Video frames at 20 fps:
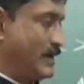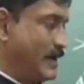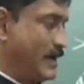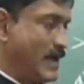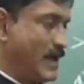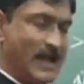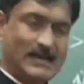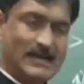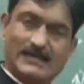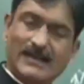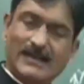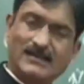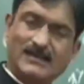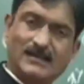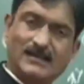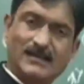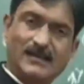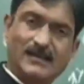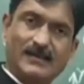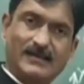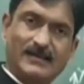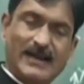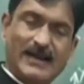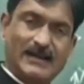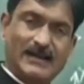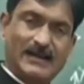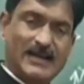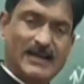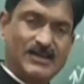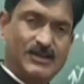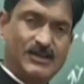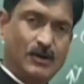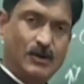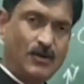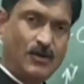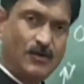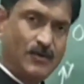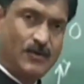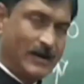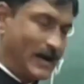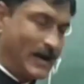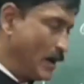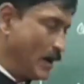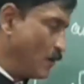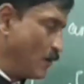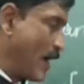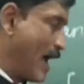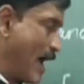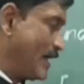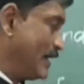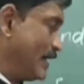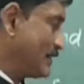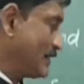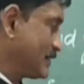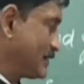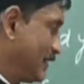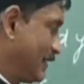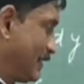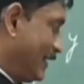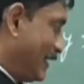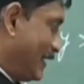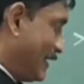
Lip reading: X is greater than 0 and y is